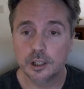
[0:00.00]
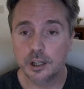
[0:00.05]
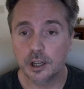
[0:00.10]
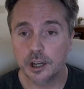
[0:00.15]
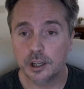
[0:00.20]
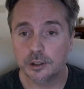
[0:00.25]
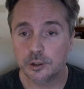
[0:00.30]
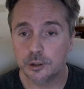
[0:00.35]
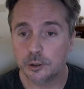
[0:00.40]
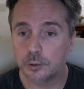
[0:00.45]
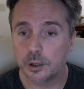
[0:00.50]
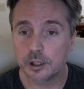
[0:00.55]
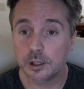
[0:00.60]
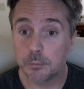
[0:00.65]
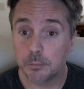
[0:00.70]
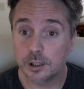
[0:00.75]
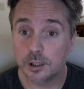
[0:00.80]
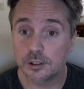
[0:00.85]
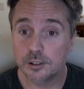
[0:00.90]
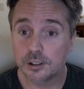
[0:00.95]
I do
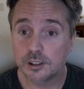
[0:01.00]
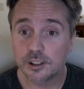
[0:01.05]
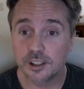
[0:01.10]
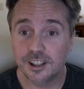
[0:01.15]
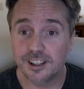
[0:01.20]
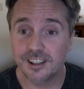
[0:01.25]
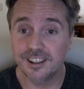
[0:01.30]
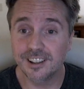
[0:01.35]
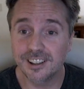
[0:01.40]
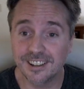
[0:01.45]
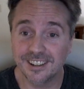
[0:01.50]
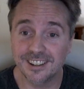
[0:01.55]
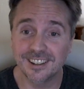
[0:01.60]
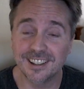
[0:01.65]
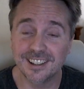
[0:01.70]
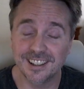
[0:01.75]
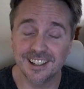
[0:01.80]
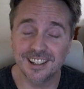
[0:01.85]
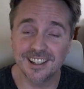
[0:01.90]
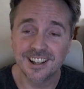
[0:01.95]
recommend
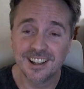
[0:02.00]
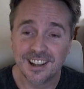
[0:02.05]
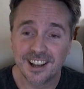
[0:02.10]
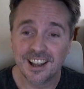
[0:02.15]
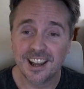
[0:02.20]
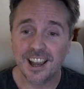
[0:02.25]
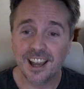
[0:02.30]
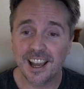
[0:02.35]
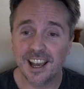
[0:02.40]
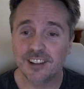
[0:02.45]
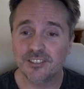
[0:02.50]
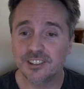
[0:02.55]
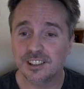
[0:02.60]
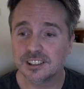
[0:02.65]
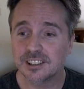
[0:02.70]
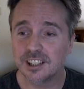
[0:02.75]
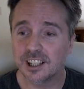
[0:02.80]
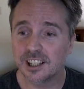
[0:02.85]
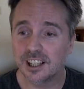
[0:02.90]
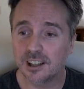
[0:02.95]

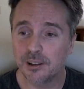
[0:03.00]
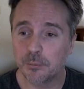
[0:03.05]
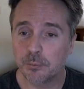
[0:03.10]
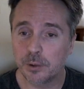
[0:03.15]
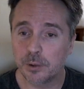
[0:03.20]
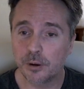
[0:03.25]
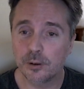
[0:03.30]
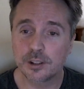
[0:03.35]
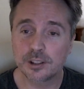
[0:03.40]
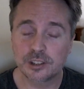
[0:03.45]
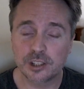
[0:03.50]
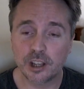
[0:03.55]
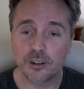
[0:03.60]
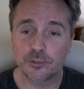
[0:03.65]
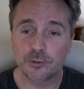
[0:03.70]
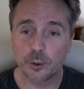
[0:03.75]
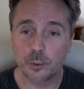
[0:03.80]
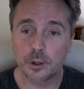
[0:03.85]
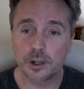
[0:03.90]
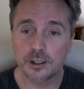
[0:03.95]
having both
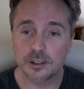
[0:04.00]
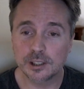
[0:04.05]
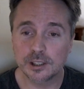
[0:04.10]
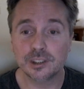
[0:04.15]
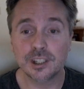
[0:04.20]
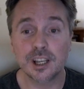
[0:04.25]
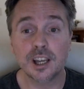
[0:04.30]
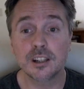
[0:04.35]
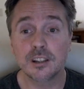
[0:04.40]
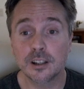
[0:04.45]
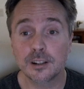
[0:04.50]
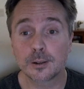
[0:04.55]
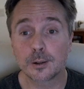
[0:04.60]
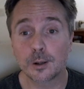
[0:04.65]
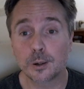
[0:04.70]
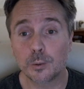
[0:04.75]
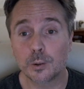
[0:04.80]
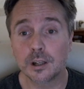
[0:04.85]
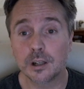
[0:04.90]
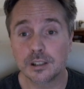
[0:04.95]
self-awareness and other
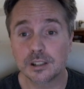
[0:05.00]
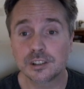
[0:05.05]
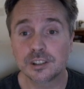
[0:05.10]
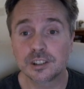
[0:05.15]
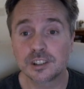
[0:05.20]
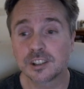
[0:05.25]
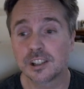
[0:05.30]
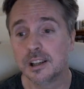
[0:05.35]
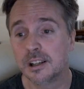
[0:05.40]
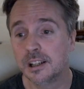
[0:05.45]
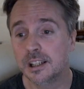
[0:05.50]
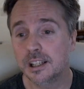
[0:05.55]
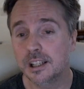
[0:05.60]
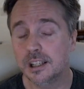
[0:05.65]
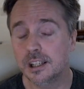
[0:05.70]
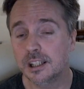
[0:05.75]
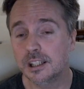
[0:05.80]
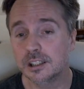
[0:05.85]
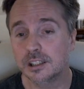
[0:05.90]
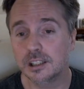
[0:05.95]
awareness.
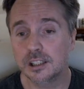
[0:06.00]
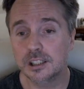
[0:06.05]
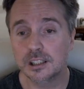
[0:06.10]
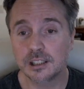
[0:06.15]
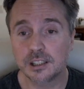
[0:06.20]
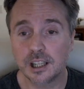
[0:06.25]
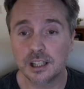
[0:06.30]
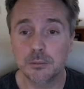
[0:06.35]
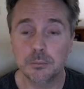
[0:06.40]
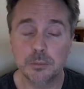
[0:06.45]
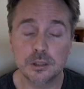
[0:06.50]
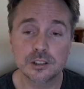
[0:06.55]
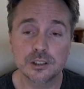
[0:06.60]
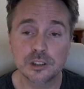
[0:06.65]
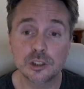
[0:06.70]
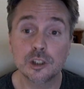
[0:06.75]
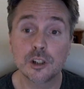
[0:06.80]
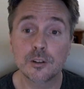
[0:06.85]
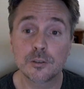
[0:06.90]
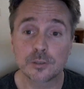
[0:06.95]
It can be a
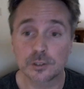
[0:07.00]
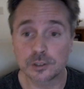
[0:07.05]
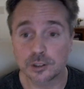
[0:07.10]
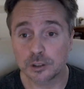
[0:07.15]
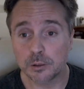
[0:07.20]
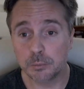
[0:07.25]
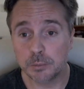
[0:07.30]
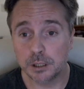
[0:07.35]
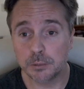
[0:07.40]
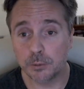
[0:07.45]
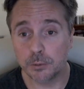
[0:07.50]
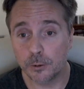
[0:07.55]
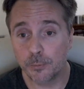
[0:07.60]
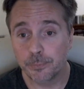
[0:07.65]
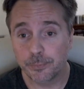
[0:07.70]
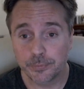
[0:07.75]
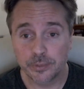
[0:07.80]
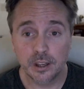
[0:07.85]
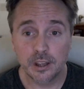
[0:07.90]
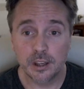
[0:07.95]
skill for some
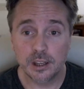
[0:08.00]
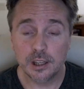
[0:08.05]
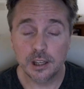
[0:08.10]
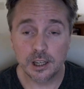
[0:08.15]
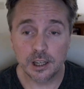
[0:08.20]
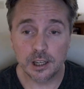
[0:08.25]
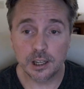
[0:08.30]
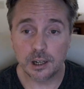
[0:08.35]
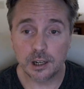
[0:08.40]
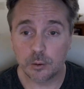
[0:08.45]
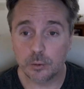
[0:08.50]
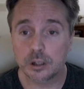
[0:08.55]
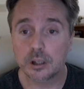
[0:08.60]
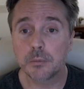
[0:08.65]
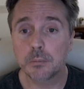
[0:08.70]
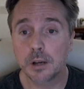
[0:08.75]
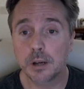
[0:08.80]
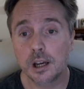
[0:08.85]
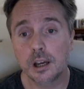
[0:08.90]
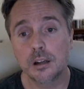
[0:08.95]
people, and I
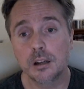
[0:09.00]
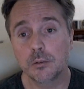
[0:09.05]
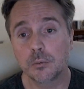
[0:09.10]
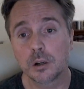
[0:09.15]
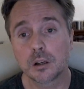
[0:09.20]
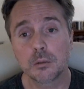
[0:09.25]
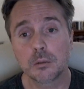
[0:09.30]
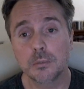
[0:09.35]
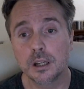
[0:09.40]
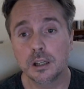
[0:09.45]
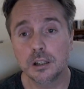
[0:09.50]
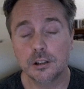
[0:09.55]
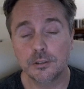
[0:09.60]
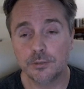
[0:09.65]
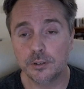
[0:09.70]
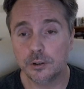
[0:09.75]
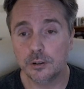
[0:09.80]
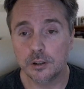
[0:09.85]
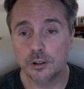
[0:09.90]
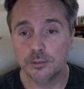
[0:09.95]
recommend
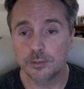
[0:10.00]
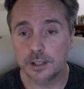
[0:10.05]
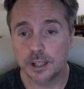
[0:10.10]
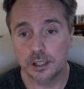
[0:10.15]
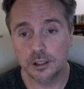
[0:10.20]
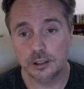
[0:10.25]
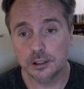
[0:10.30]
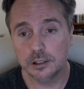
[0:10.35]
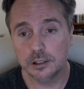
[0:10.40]
if that